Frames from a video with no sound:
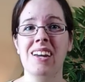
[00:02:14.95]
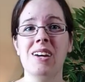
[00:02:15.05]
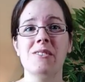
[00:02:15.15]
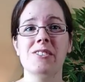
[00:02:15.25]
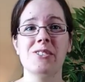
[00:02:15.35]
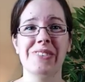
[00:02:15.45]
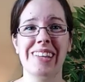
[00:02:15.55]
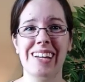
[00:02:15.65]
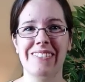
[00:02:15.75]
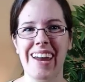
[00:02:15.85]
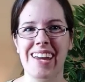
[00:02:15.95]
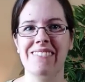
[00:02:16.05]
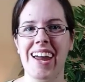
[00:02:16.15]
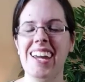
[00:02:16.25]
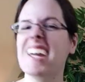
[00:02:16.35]
which is really great,
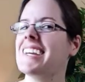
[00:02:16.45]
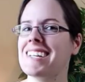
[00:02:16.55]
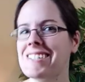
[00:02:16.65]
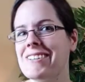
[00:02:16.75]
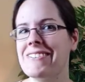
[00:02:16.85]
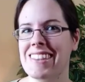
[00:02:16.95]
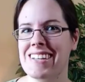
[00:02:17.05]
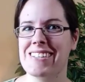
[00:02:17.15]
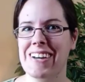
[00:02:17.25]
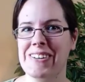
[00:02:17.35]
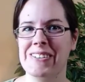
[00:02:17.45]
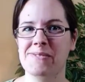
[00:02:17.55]
right? It gets you in the zone.